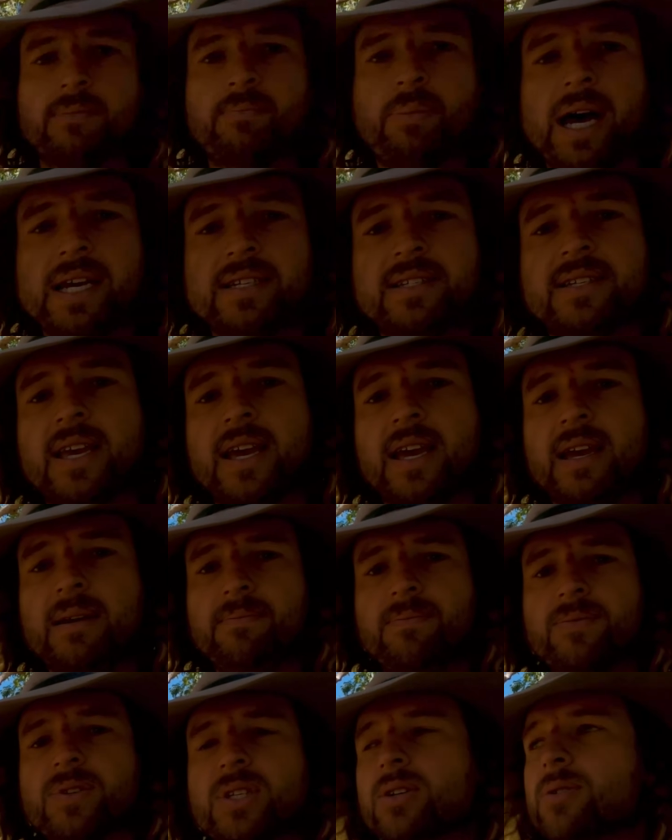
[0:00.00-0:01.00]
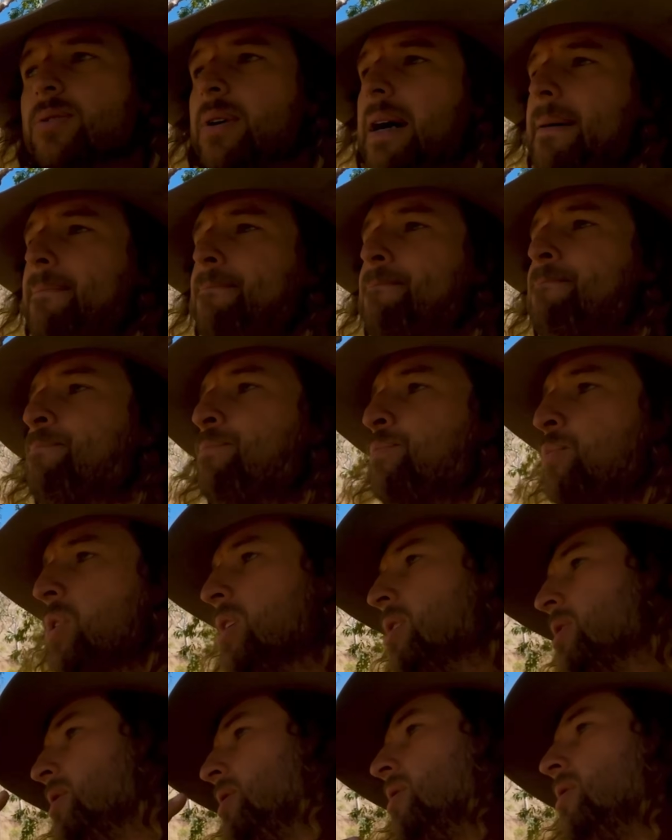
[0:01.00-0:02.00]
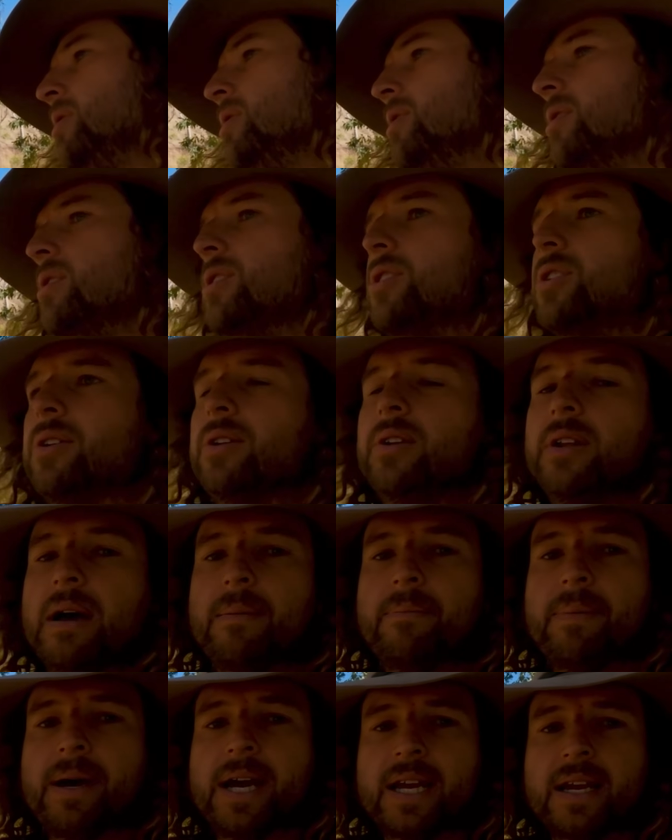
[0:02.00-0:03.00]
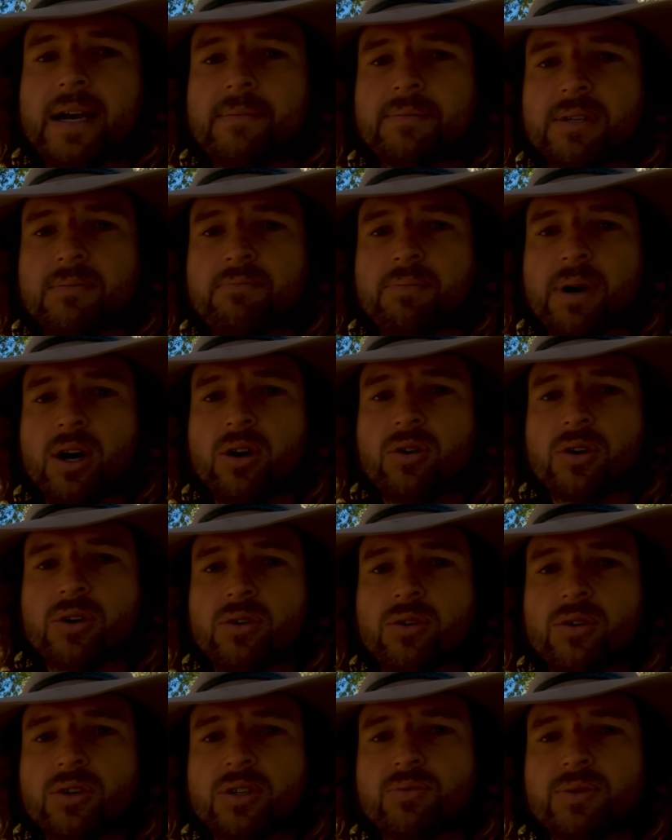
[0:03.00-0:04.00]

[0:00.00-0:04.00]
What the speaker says: base camp to shoot back up to Bell Gorge.